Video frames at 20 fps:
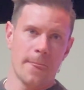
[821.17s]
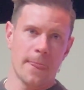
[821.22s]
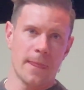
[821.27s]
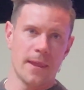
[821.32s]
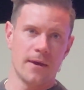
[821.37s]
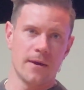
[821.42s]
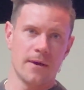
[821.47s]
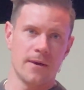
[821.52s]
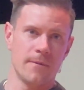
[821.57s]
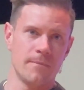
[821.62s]

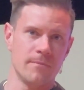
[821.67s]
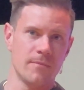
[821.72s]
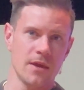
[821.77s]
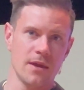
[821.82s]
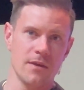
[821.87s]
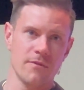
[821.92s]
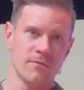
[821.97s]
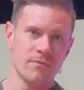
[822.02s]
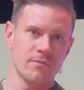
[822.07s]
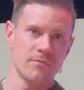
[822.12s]
Um,
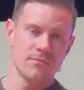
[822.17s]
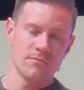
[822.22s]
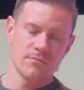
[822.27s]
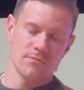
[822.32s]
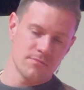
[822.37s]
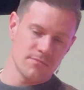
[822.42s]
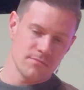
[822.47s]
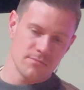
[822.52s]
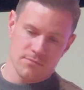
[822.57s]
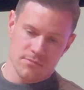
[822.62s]
even
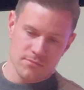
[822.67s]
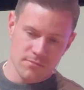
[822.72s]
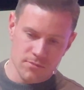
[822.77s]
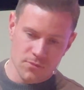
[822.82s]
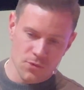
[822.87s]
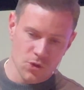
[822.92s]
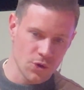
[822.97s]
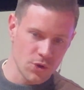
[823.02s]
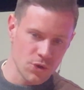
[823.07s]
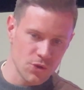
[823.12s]

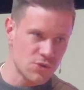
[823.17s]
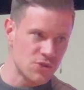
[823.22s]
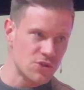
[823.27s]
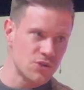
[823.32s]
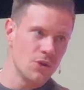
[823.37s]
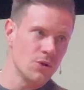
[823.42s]
though you